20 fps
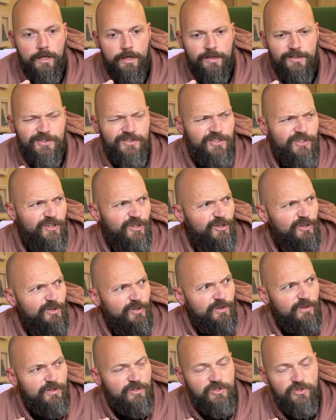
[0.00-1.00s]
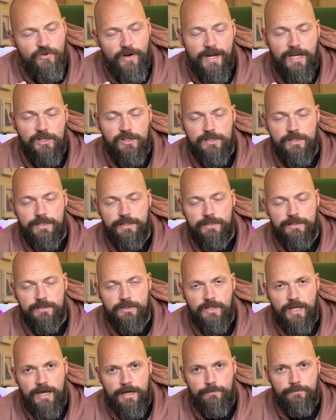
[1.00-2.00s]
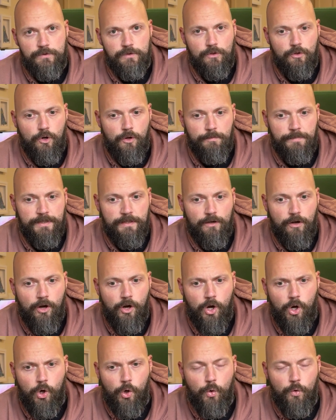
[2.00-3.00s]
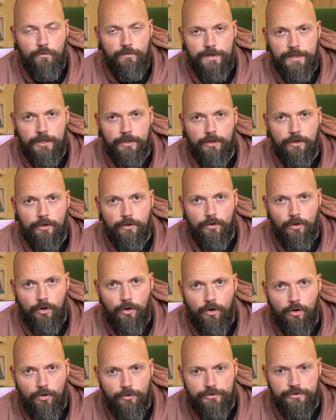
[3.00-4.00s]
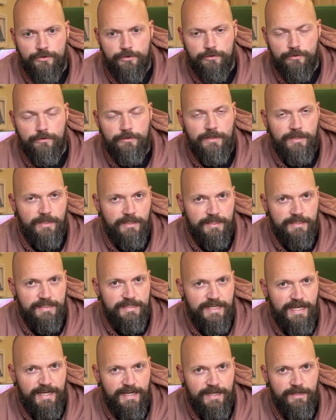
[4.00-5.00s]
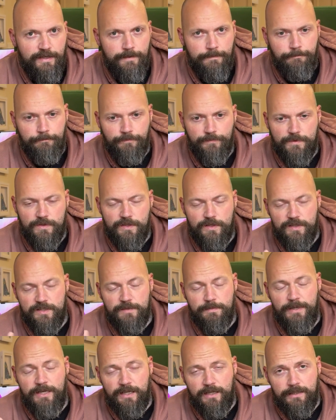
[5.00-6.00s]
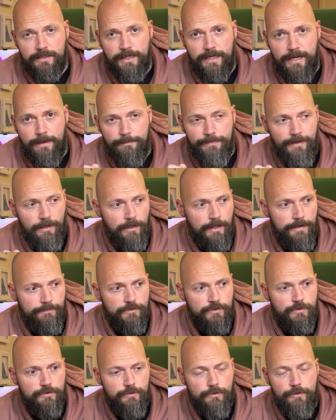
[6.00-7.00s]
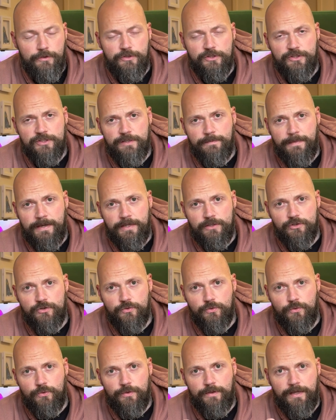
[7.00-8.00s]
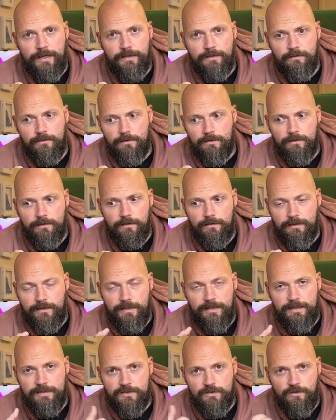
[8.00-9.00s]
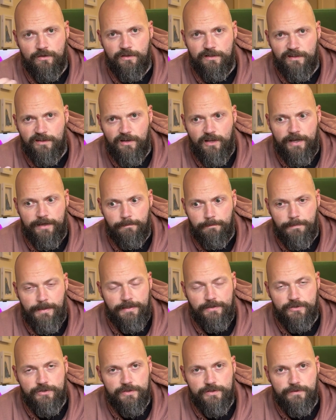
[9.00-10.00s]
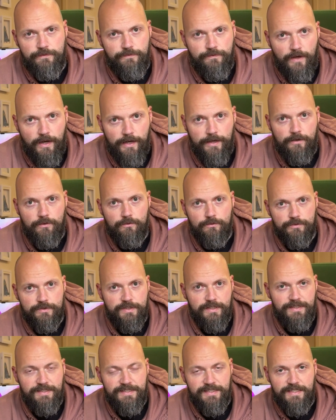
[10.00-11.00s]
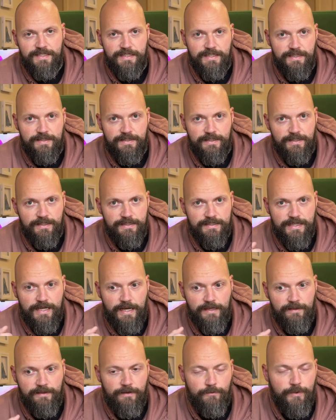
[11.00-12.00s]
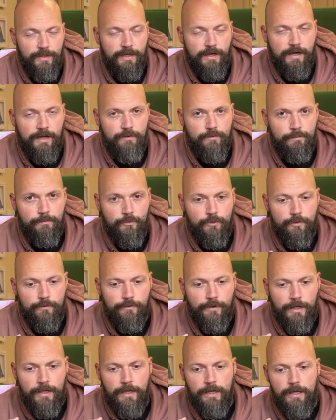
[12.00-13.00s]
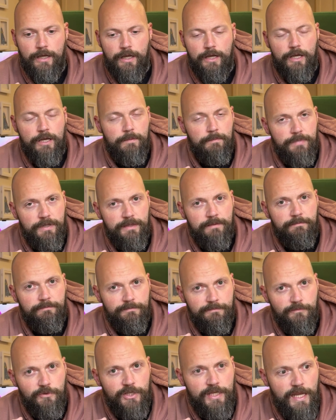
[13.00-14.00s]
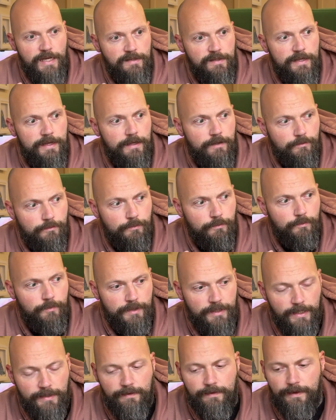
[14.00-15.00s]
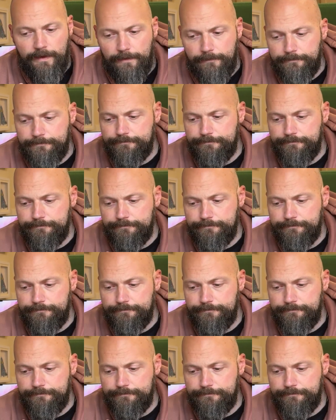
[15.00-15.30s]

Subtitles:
So the strange thing is you have to copy the whole video onto the container. So there's a bit of cleanup that I'll have to do just to make sure that there's not like bunches of files sitting in the container that we can't remove. But we're getting there. We're getting there.